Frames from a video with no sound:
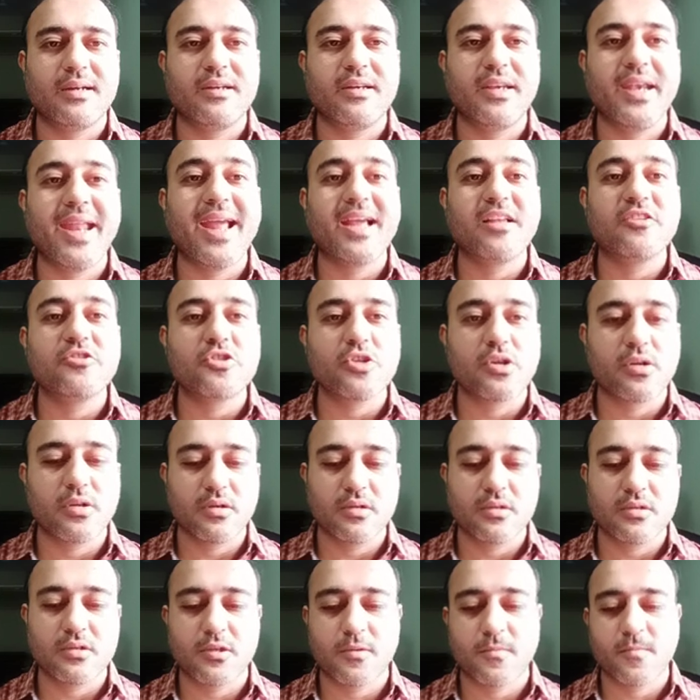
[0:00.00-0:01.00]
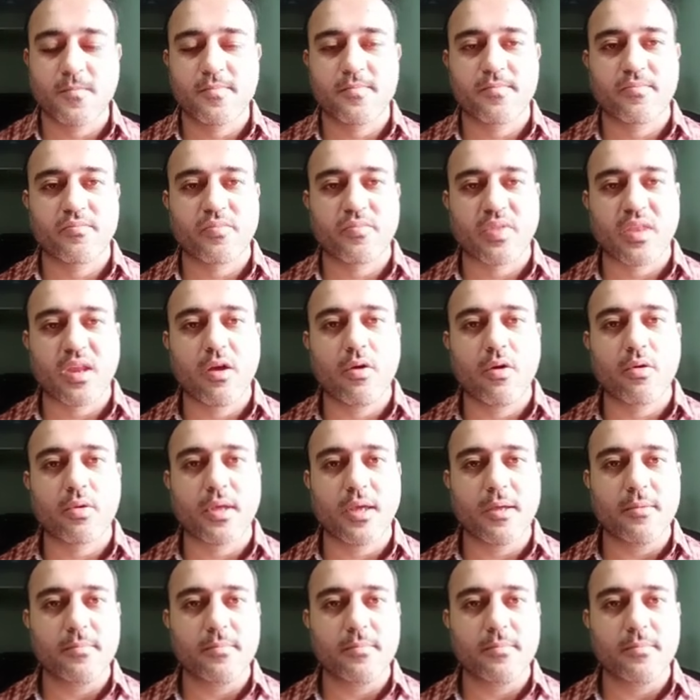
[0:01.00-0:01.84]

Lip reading: dangerous. Okay,